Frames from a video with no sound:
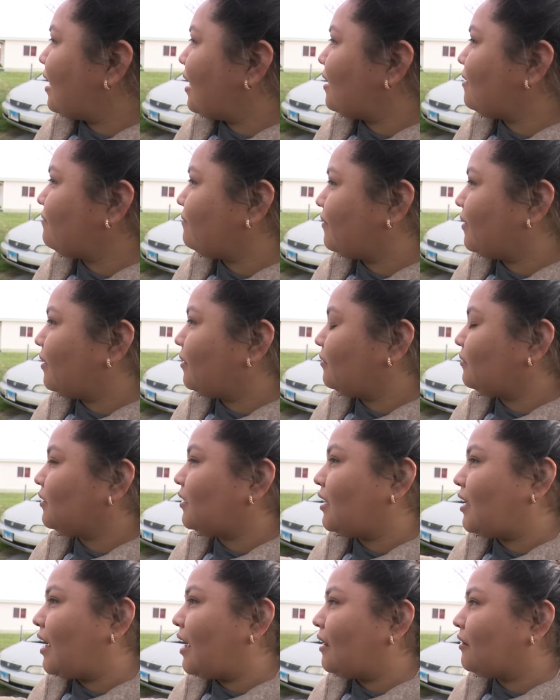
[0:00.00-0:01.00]
I felt
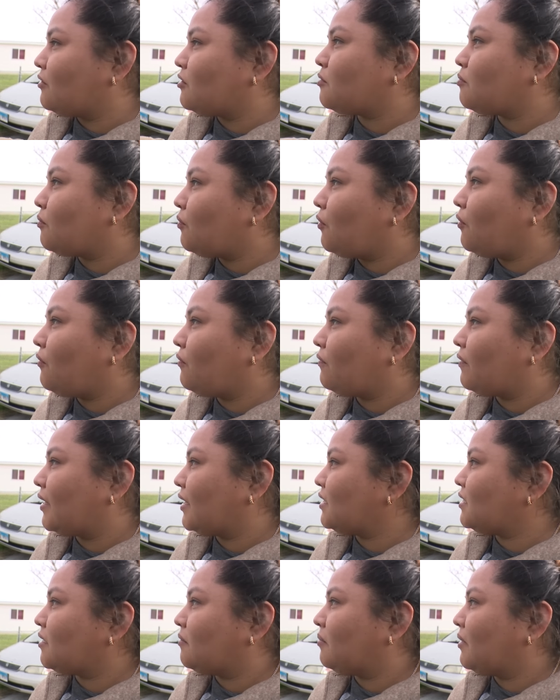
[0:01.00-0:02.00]
the house move,
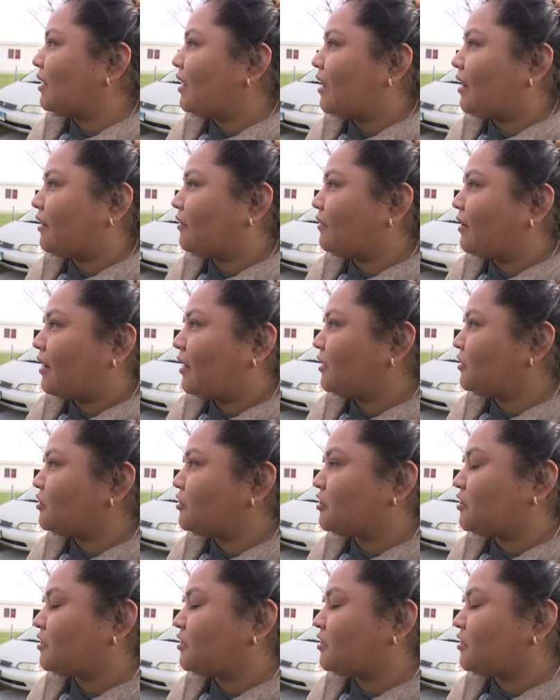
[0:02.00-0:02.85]
like something had crashed or